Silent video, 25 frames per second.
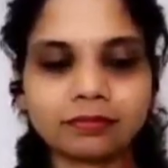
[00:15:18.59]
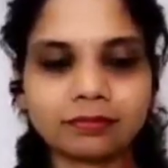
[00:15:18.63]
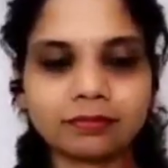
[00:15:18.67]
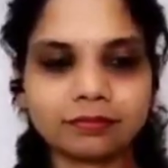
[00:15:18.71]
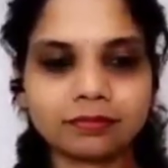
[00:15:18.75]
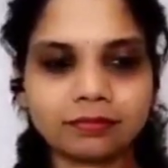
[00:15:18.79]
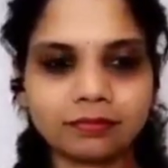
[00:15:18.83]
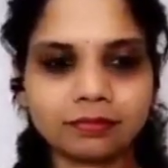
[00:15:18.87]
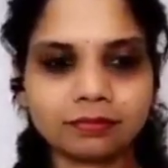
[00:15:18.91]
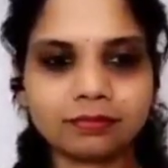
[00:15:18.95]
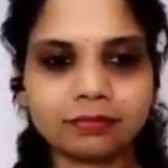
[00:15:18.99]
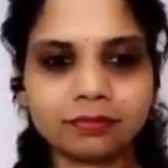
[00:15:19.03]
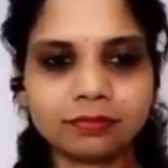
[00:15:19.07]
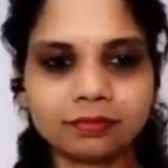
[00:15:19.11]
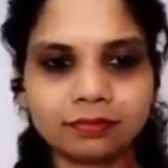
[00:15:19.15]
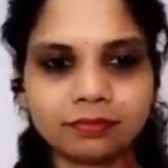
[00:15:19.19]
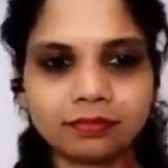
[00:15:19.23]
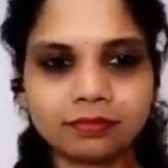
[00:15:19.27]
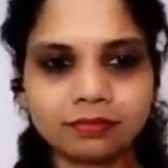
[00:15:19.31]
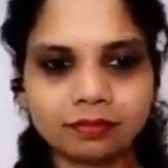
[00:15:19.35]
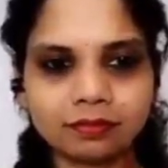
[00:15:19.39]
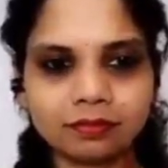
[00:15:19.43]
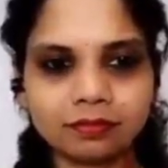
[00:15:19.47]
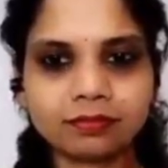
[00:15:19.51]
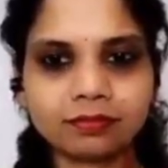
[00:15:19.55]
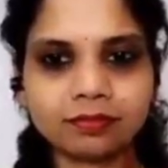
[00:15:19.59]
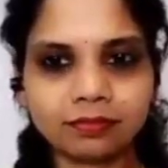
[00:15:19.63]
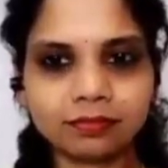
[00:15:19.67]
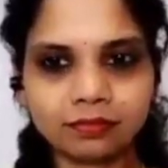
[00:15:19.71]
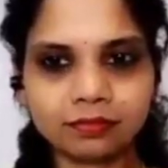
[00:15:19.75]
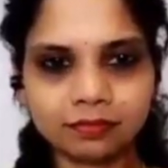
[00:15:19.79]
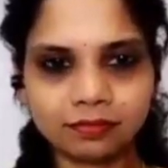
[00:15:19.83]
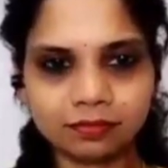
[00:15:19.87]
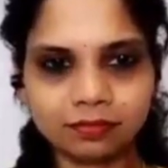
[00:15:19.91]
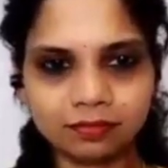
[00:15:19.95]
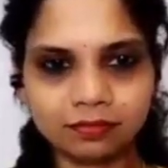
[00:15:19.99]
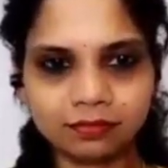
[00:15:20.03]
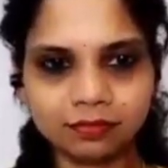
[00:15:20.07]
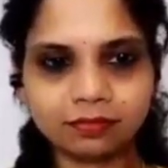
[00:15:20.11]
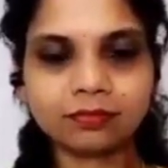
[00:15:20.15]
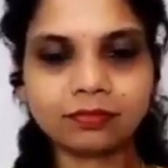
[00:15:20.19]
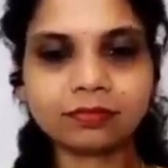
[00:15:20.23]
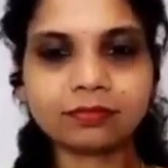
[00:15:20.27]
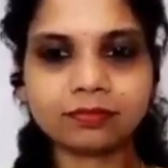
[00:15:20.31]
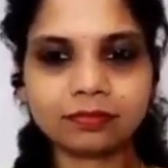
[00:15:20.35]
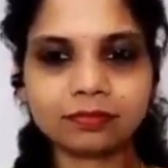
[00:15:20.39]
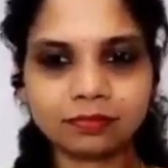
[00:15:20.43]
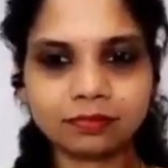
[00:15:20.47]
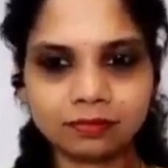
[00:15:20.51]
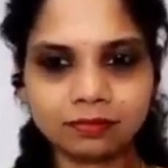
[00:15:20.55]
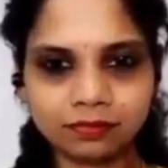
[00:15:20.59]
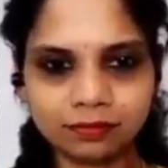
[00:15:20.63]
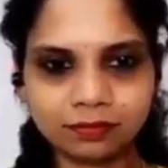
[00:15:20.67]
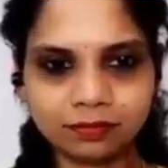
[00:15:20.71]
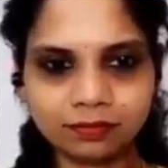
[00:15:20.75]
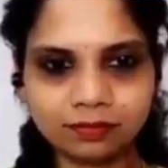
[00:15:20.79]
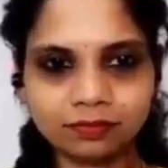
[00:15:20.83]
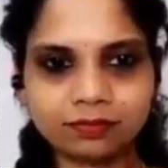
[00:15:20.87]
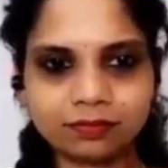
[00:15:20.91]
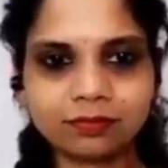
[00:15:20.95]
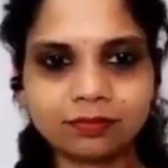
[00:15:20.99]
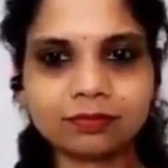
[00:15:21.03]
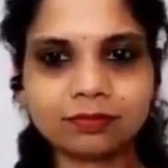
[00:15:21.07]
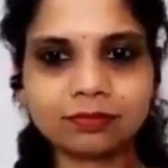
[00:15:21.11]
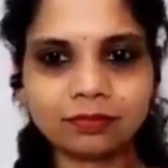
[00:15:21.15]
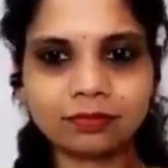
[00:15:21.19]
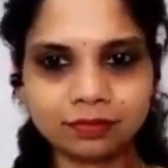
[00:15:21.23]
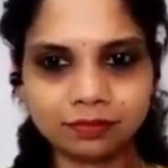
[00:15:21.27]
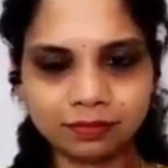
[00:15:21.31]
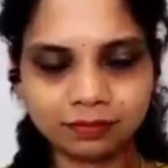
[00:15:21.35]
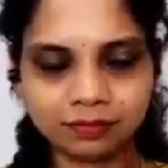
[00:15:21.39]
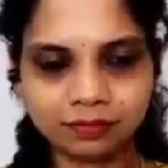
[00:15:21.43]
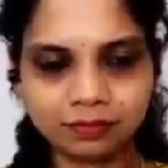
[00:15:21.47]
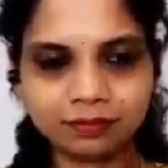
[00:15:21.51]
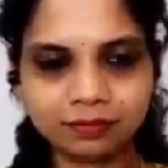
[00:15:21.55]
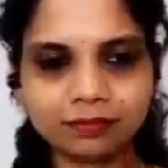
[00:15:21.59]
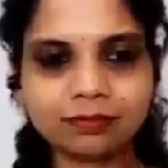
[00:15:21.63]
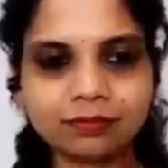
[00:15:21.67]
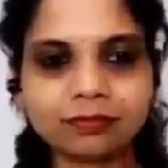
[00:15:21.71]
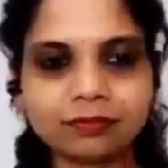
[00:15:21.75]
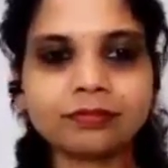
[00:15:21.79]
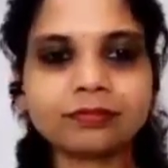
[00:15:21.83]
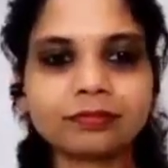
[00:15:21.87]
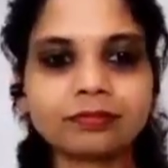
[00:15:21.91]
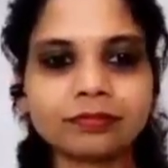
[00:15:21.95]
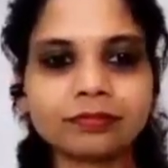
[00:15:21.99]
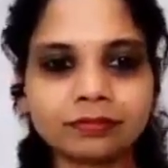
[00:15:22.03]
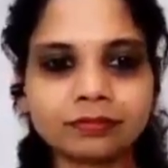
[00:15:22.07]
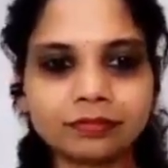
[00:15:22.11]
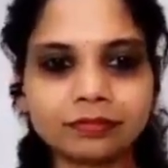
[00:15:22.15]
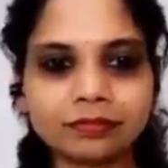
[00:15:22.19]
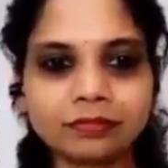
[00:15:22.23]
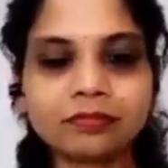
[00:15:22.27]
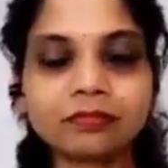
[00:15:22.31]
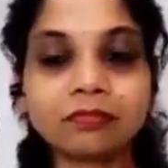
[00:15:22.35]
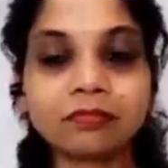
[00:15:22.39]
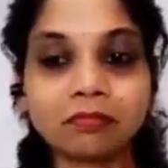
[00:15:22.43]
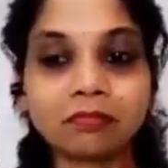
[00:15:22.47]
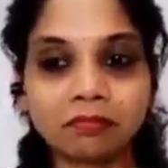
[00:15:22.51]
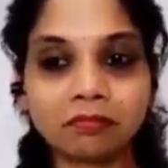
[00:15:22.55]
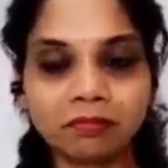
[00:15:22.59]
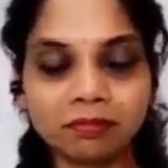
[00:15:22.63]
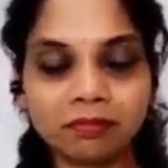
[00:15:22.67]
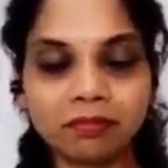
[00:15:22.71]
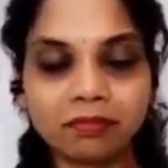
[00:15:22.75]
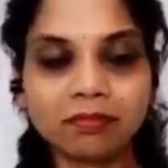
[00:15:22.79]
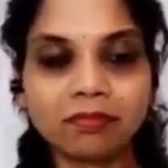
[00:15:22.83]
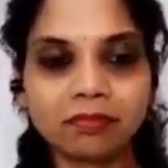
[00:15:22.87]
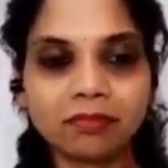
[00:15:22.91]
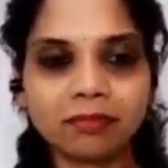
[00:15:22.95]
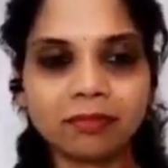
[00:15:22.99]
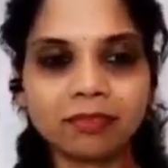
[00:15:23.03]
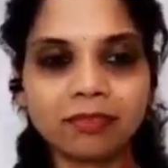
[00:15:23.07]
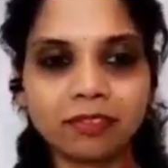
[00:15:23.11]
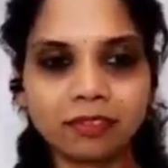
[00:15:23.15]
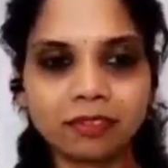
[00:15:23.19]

(not speaking)